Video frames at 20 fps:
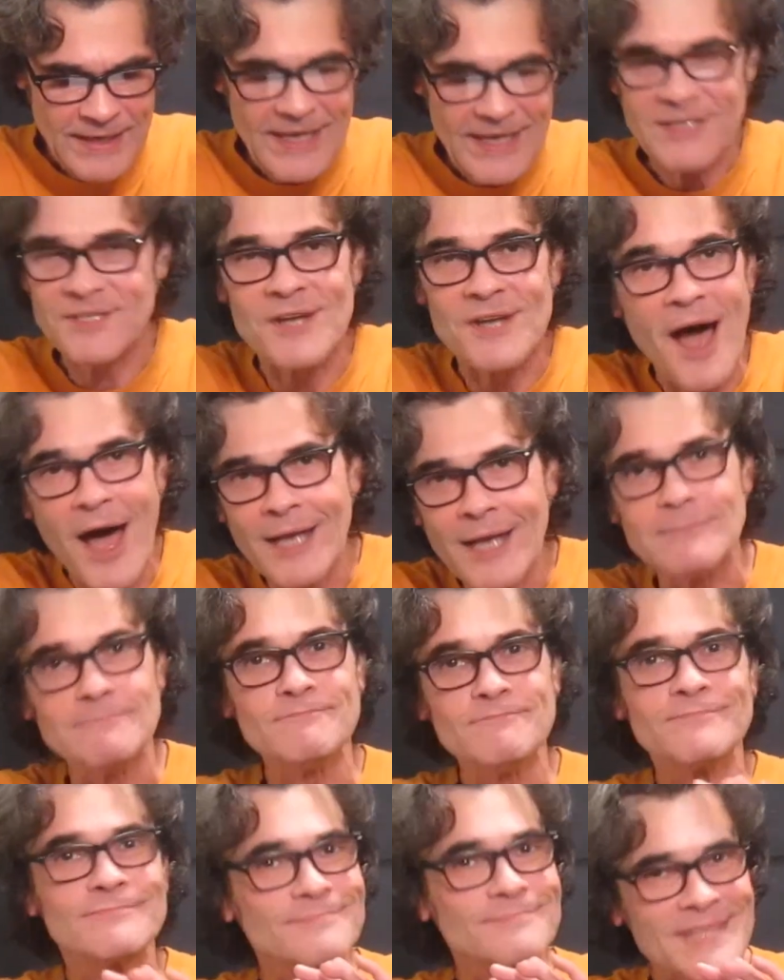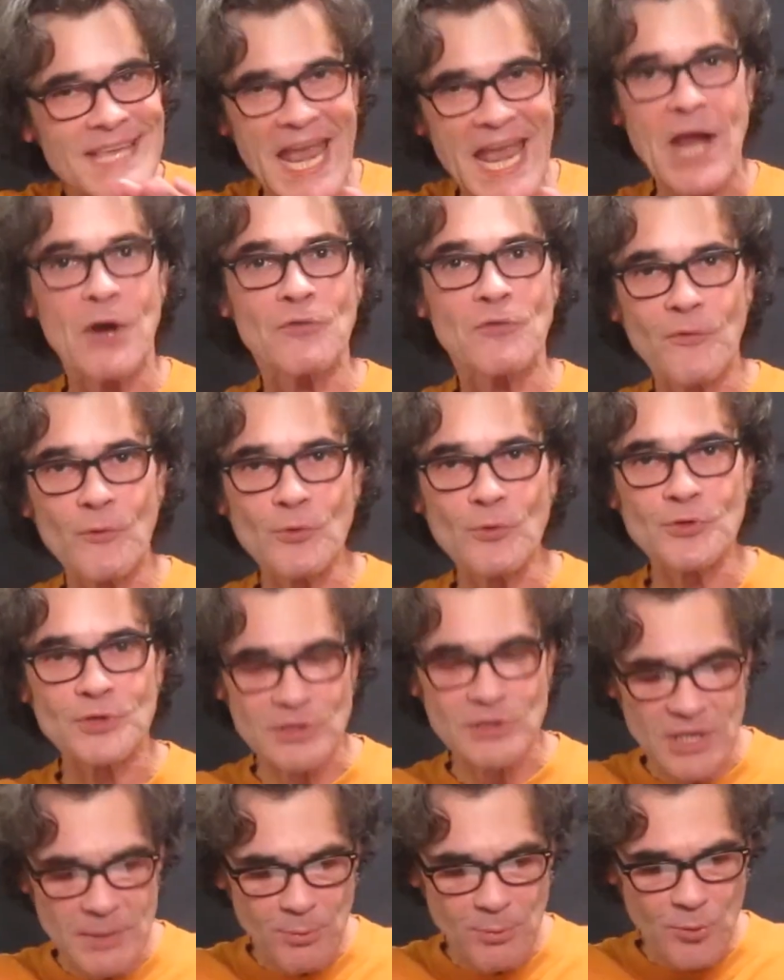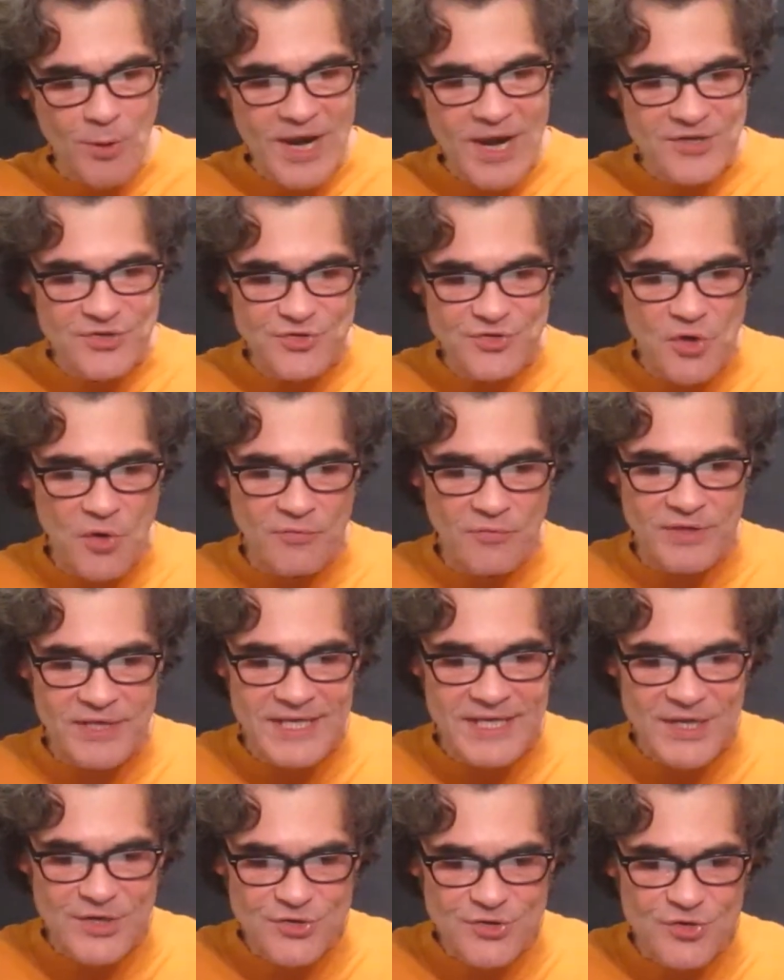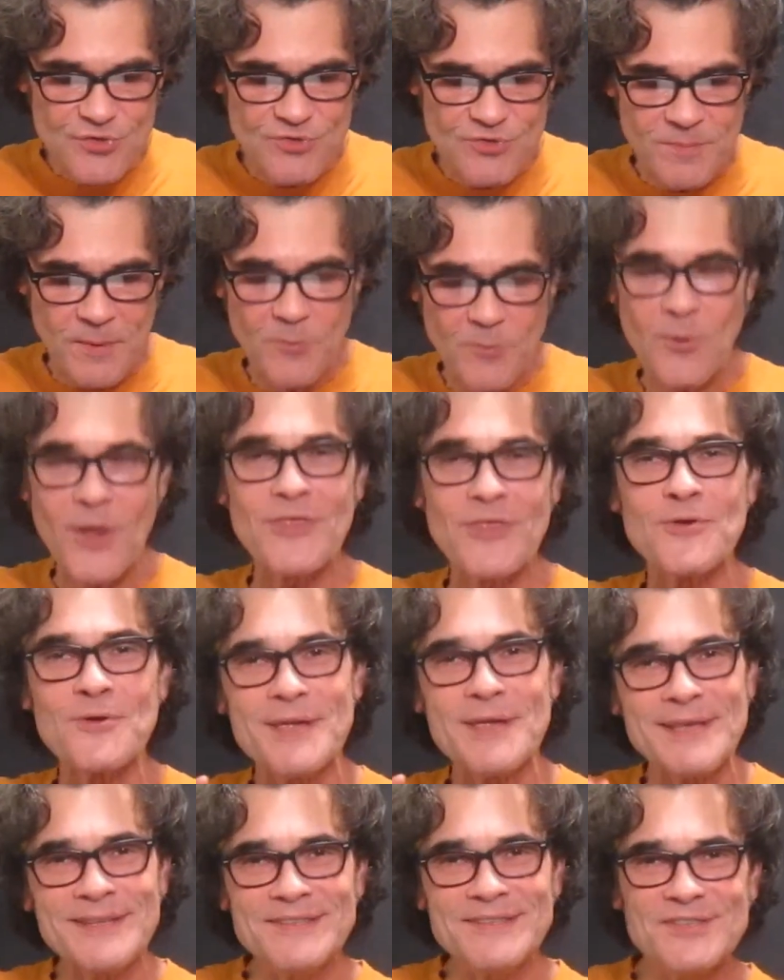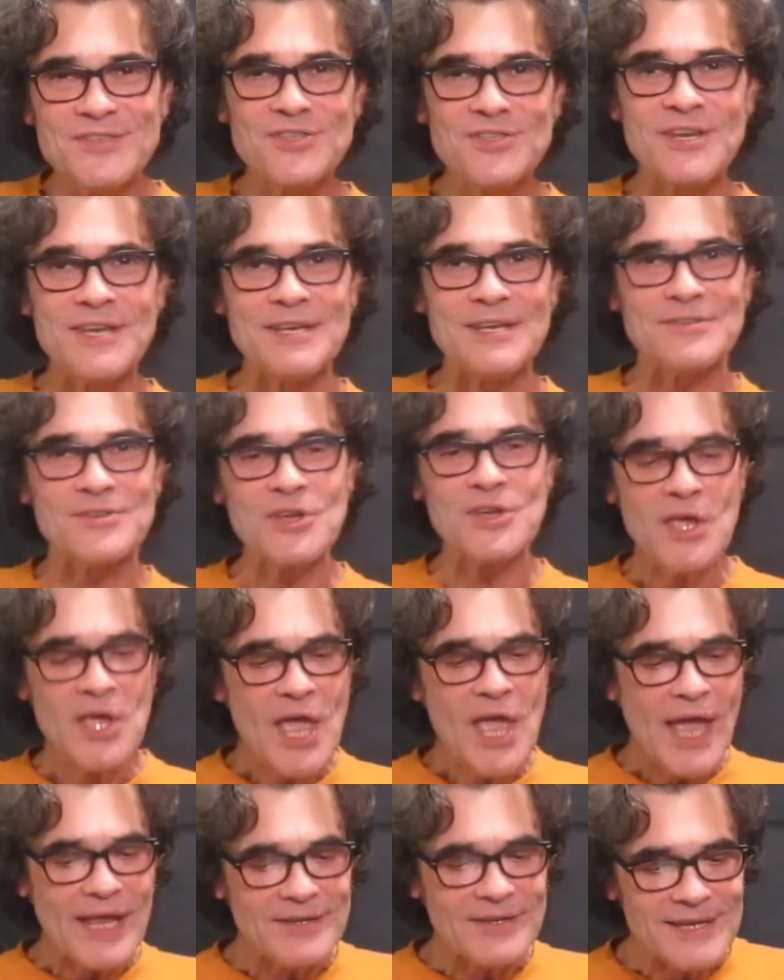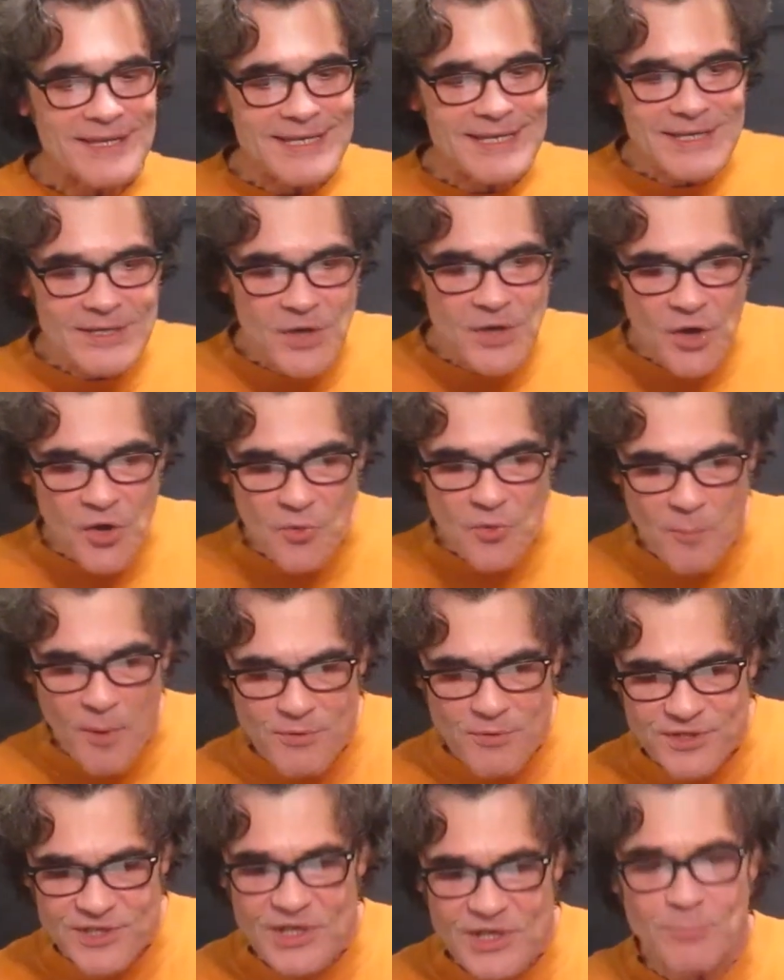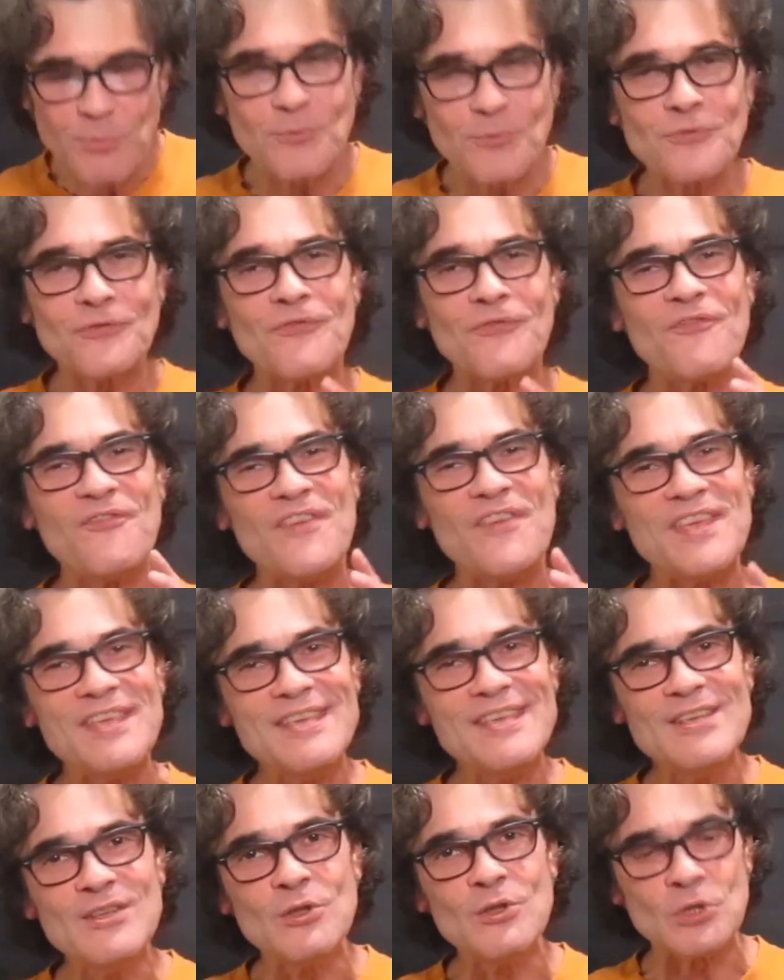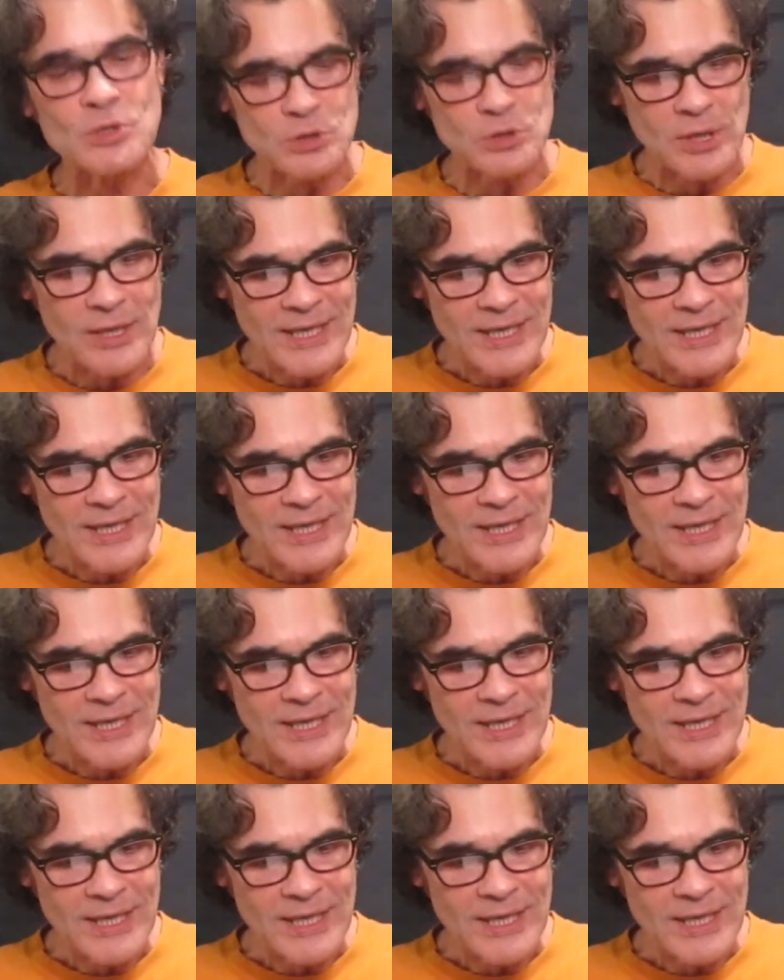It's not careful deliberation over the issues, but rather instinct and ego. Most liberals feel